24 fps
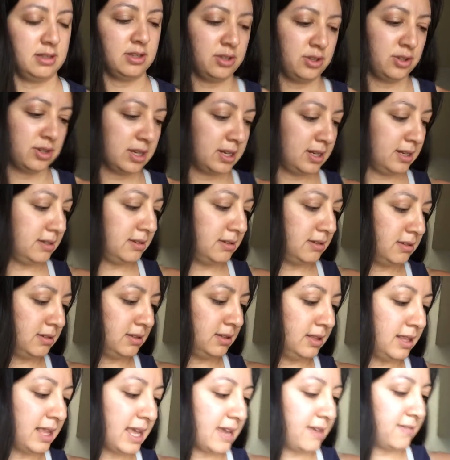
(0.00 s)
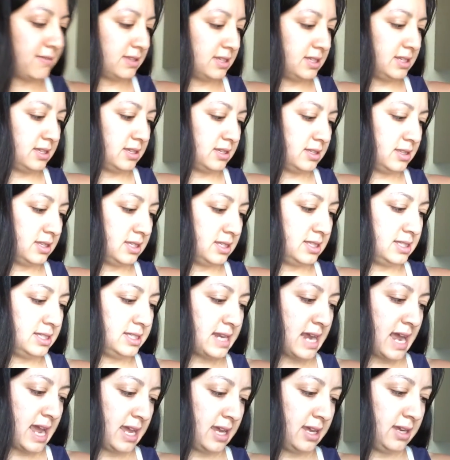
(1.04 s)
You can leave the
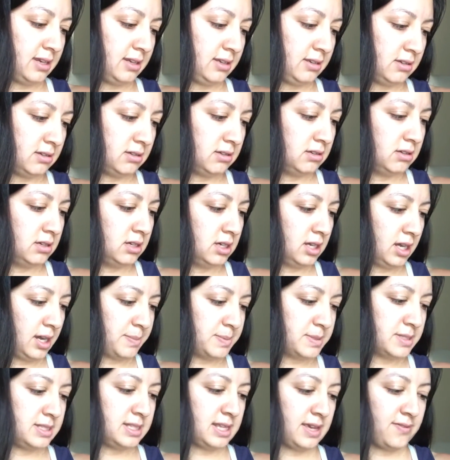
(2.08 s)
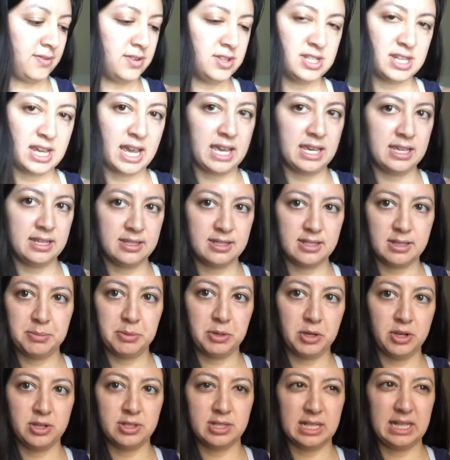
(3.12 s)
stain up to 7 days,
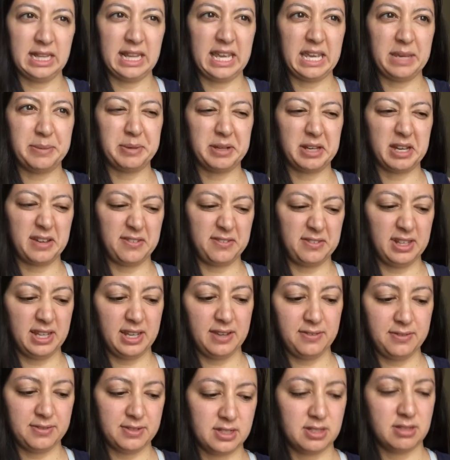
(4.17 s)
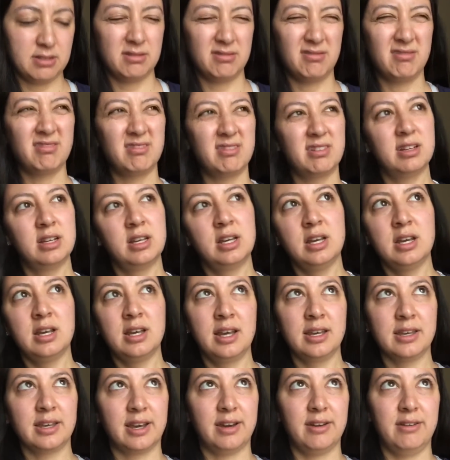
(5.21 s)
supposedly, but I've left,
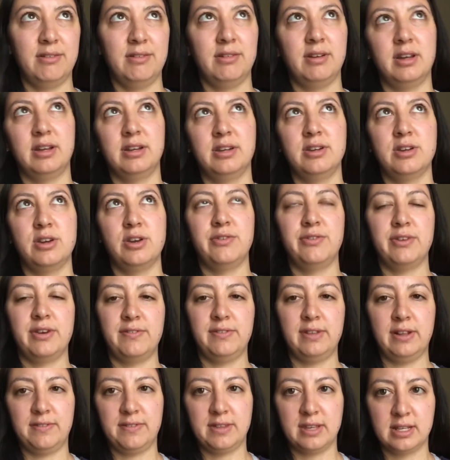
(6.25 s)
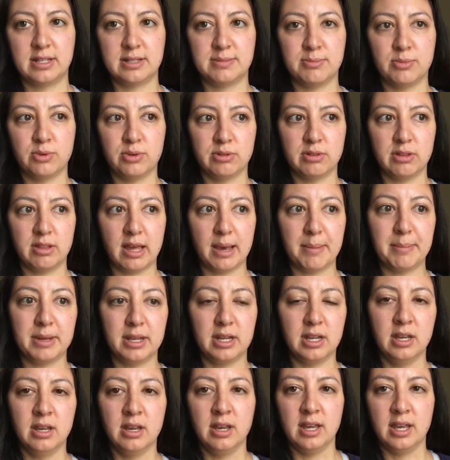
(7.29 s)
I don't know if I've left things more than that,
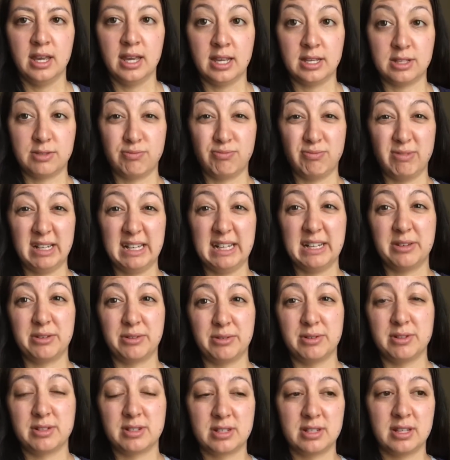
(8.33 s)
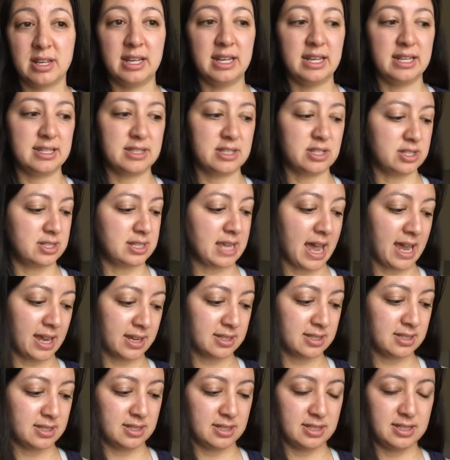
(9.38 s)
but it's really good and it just
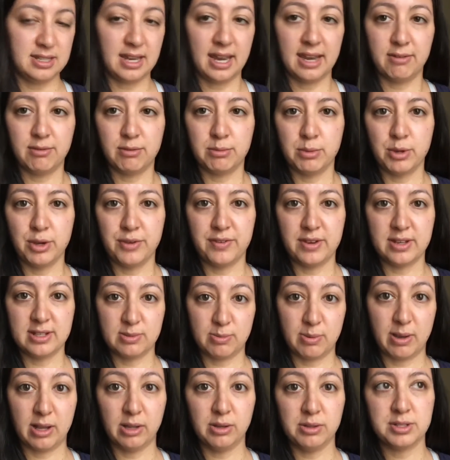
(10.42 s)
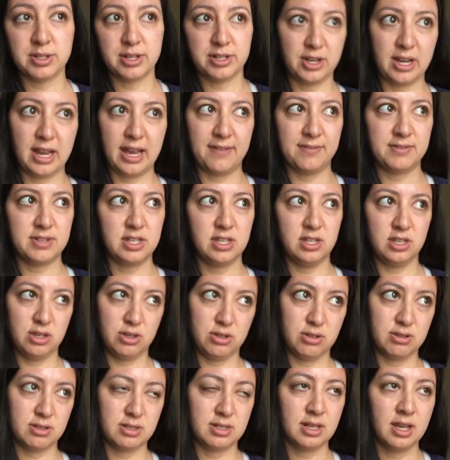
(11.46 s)
acts as a stain remover as well, so I don't have to
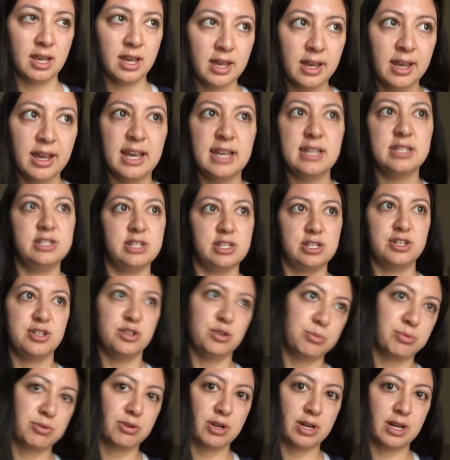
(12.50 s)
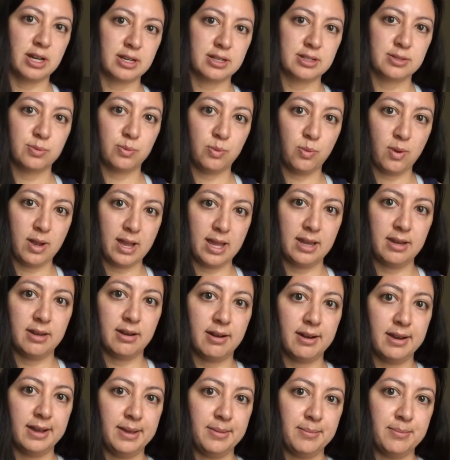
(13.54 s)
use additional products when
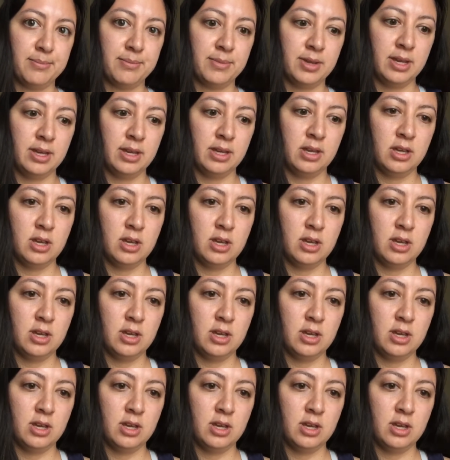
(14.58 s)
I'm